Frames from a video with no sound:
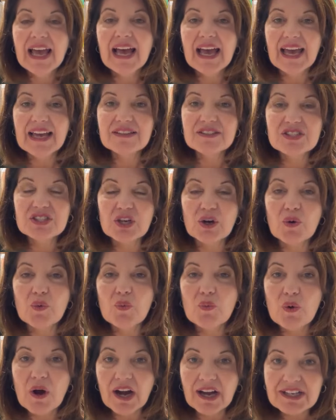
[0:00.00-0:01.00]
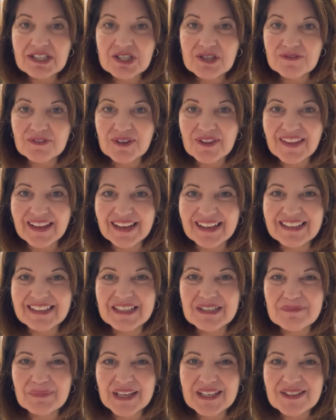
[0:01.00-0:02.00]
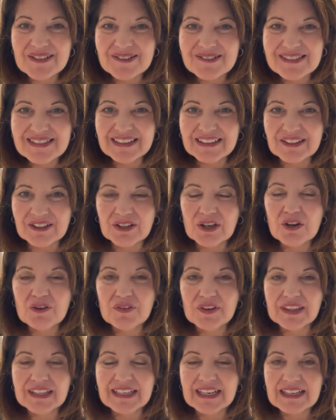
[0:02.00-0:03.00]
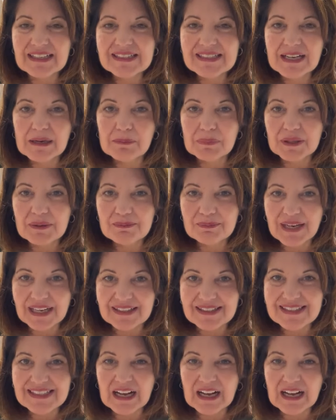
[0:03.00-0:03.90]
And so watch for that in my newsletter over the next couple of months.